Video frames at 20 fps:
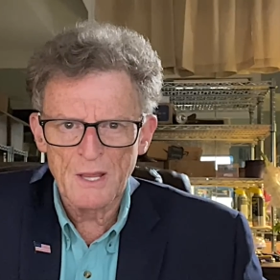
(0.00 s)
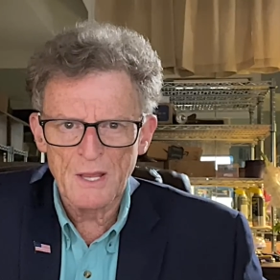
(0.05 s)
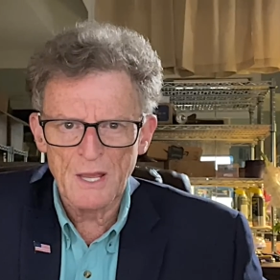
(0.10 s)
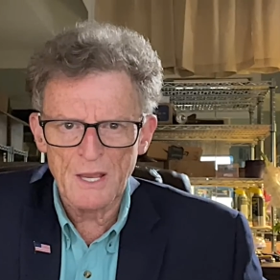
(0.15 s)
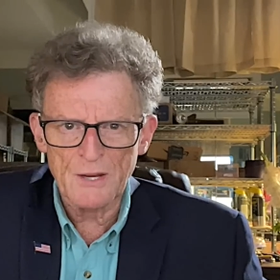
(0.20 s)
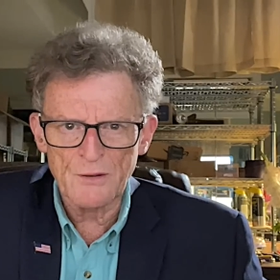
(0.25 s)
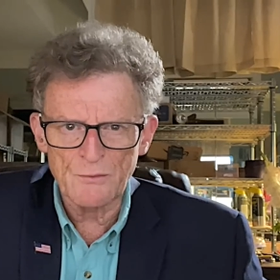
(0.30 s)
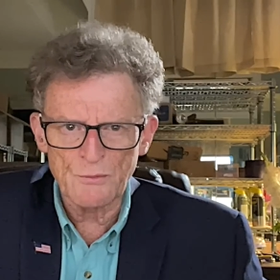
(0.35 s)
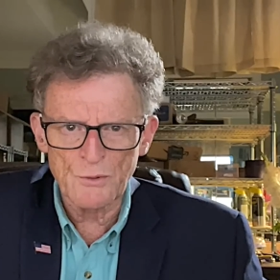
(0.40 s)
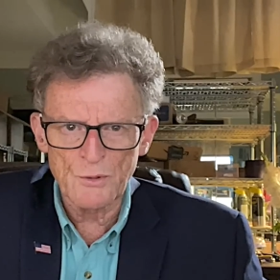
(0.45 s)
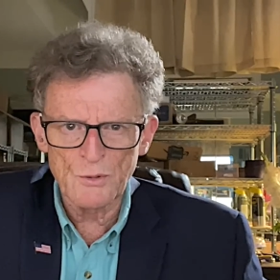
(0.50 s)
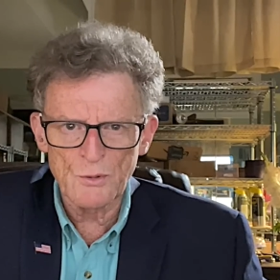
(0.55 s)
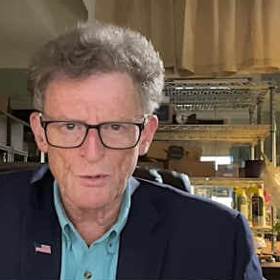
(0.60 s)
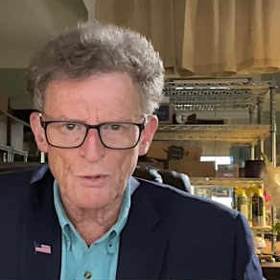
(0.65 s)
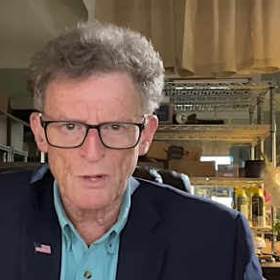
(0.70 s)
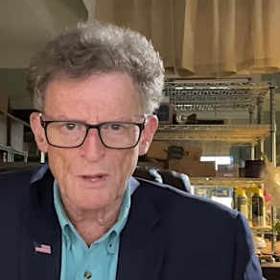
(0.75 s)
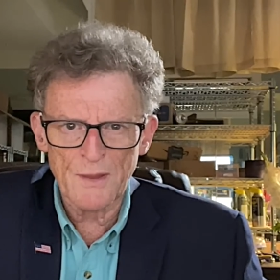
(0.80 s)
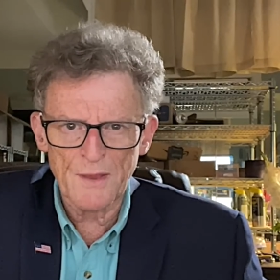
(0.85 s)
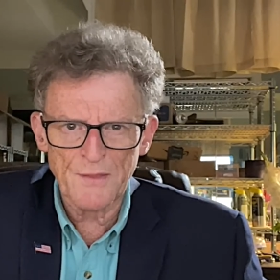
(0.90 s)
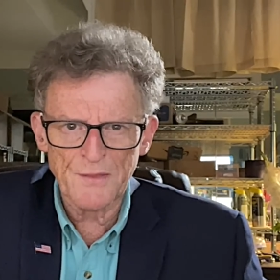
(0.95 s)
a
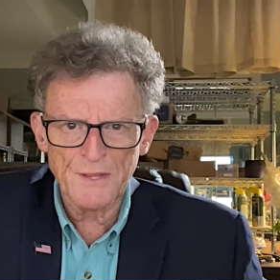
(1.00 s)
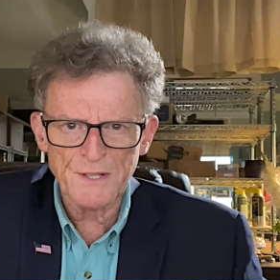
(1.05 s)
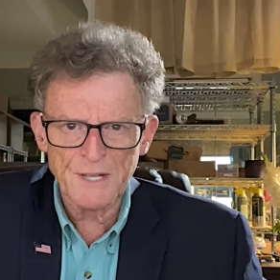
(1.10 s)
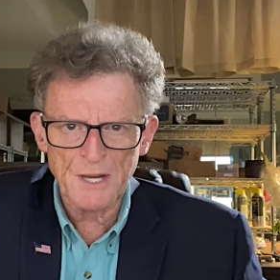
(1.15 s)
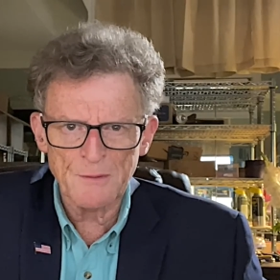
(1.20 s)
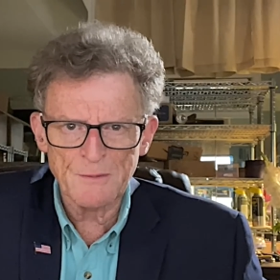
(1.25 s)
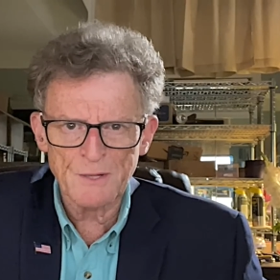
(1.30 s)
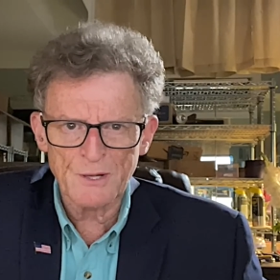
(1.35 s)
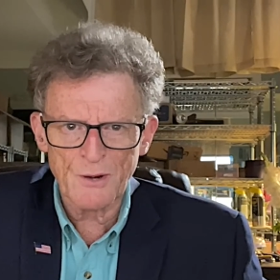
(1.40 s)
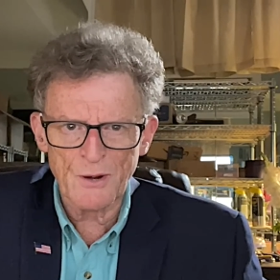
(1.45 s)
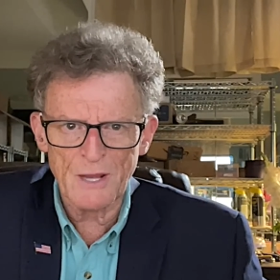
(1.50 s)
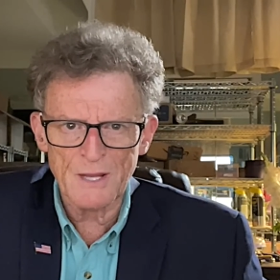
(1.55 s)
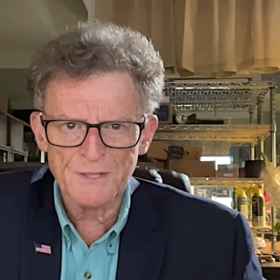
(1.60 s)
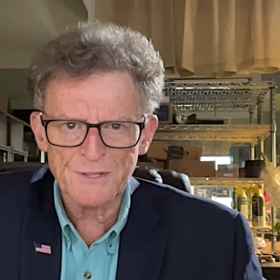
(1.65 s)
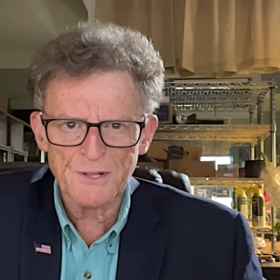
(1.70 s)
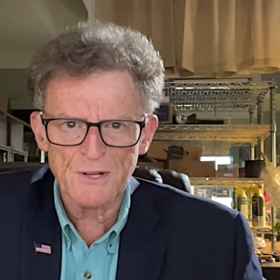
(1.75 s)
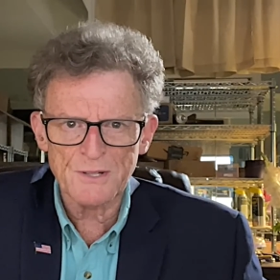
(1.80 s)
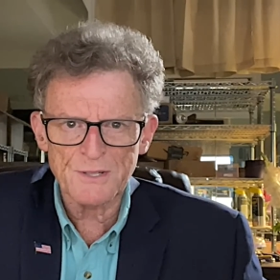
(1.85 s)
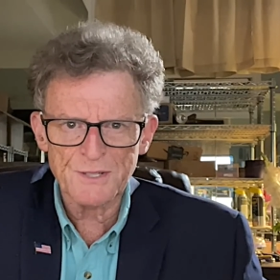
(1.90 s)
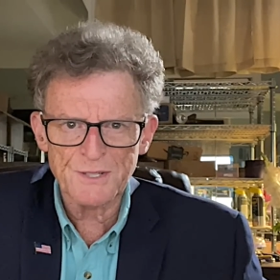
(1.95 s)
rule that the Democrats
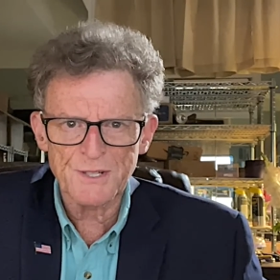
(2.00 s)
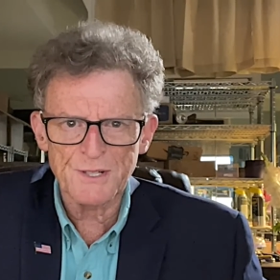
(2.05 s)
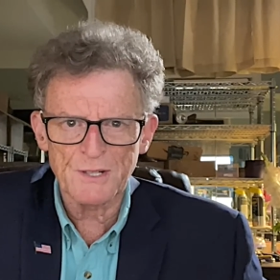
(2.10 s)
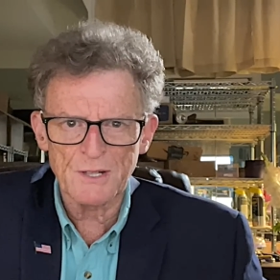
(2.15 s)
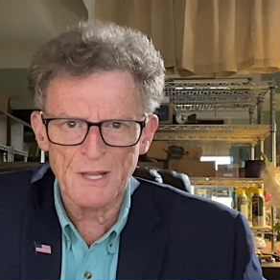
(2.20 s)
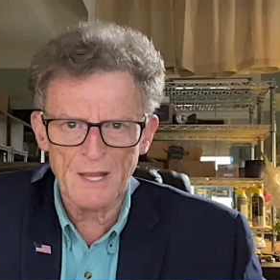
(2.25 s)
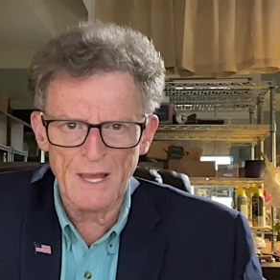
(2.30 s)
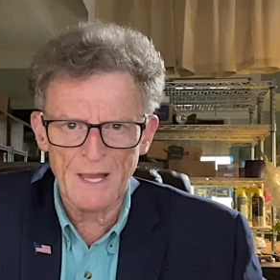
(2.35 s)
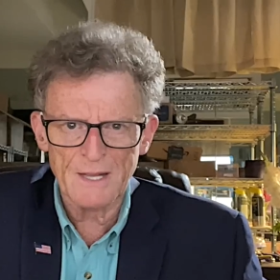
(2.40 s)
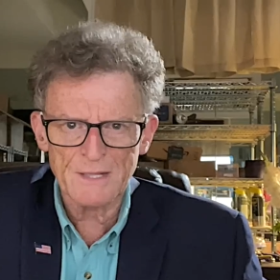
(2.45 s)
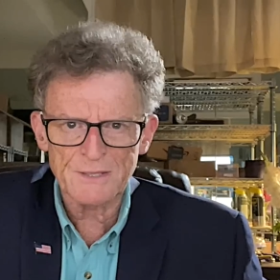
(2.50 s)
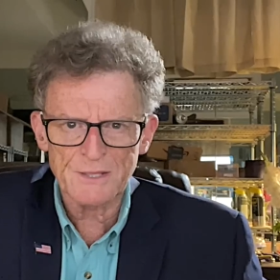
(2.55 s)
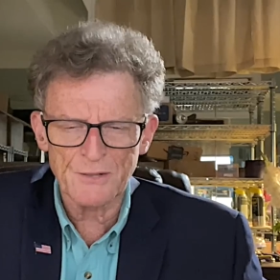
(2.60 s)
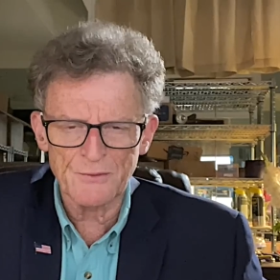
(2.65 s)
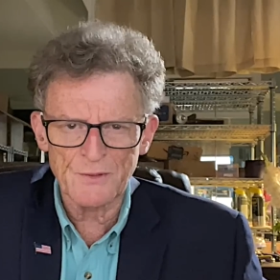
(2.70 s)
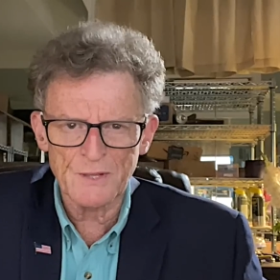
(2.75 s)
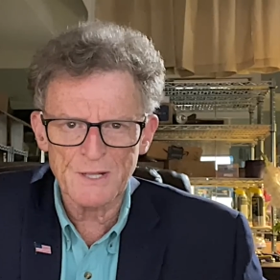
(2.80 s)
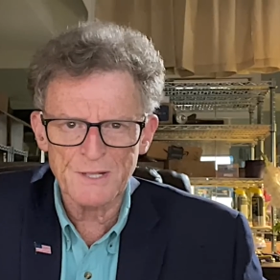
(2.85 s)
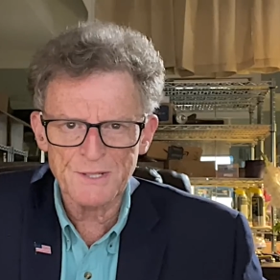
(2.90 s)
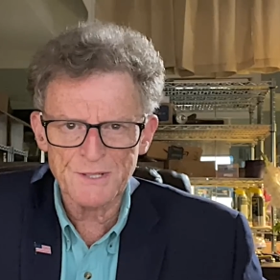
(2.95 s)
are still
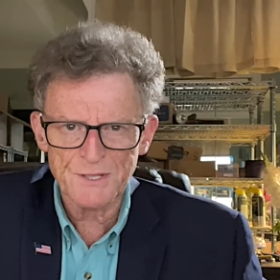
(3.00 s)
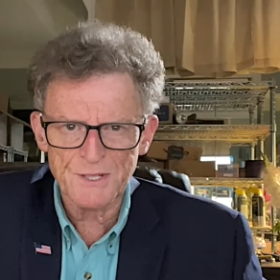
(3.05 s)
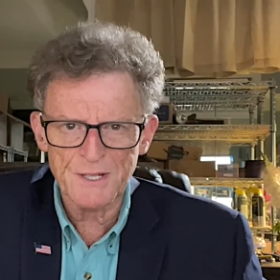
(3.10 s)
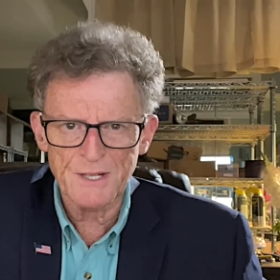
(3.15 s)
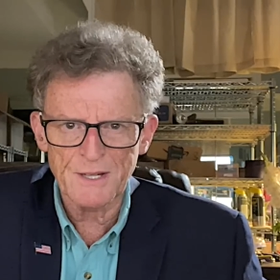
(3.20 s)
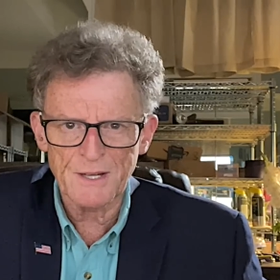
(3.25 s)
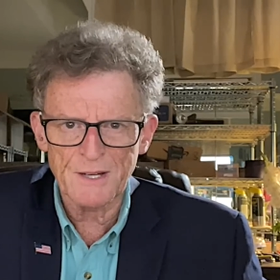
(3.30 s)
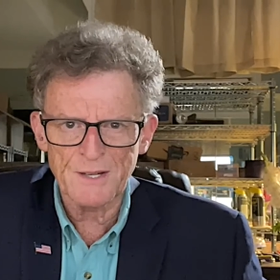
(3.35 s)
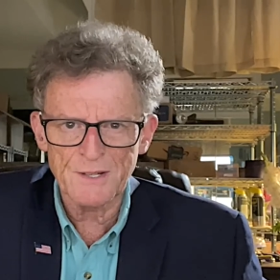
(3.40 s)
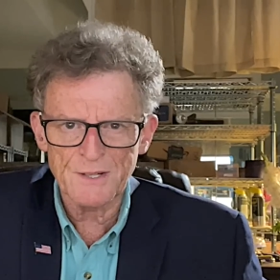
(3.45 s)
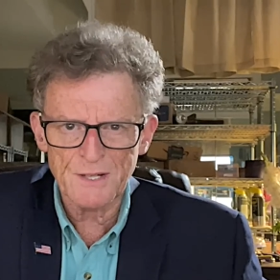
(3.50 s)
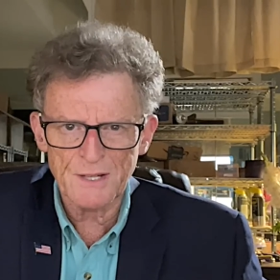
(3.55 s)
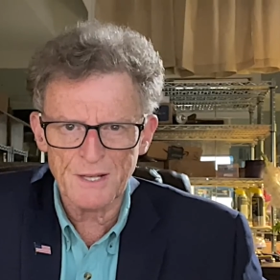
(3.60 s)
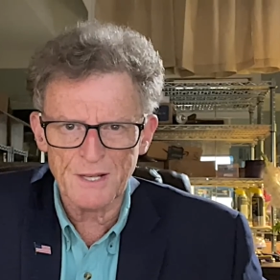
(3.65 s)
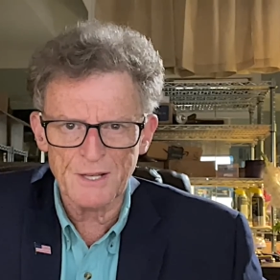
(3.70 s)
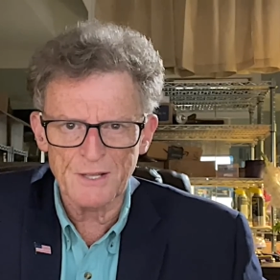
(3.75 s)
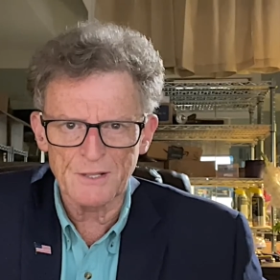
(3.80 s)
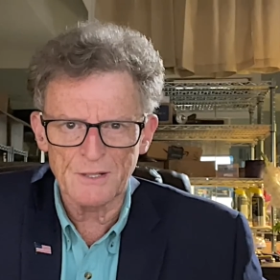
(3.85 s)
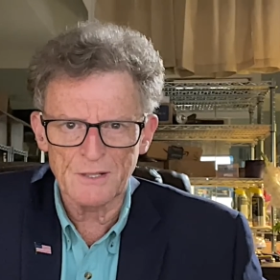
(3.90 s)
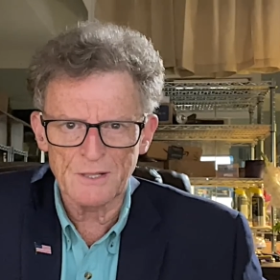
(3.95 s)
actively seeking to
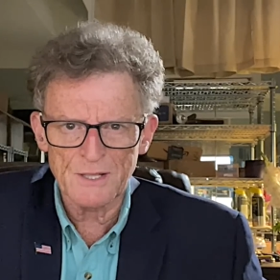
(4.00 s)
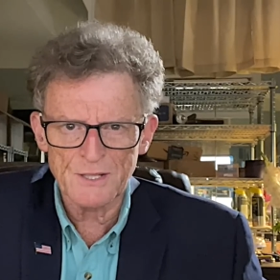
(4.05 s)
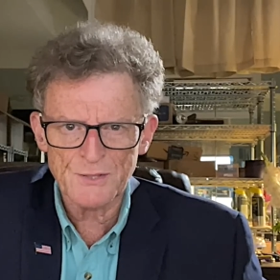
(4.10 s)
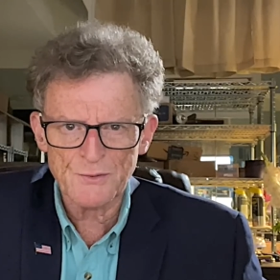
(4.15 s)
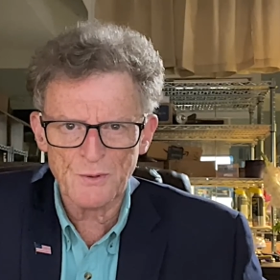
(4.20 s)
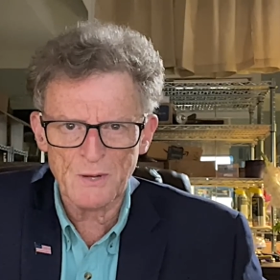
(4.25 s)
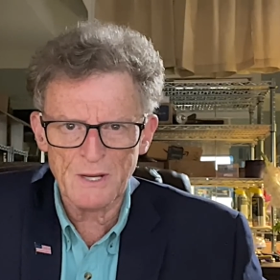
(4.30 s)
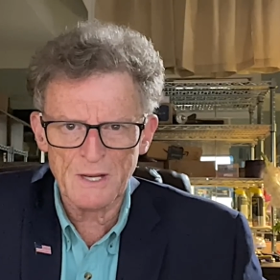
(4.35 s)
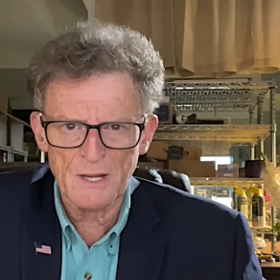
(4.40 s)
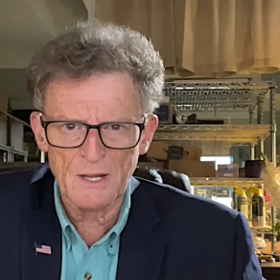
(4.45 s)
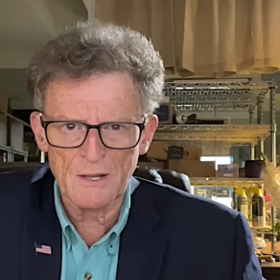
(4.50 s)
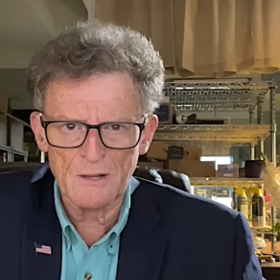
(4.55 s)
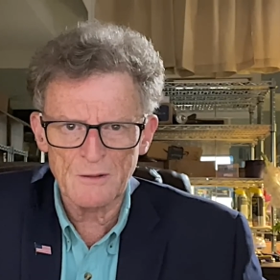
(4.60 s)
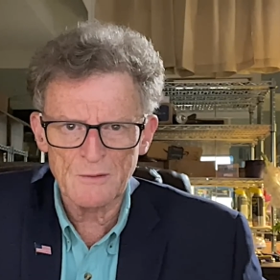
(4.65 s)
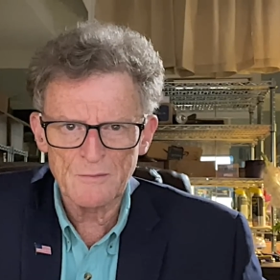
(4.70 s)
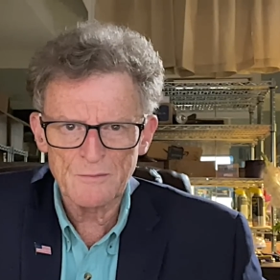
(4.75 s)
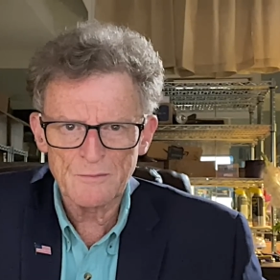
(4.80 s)
kill as well.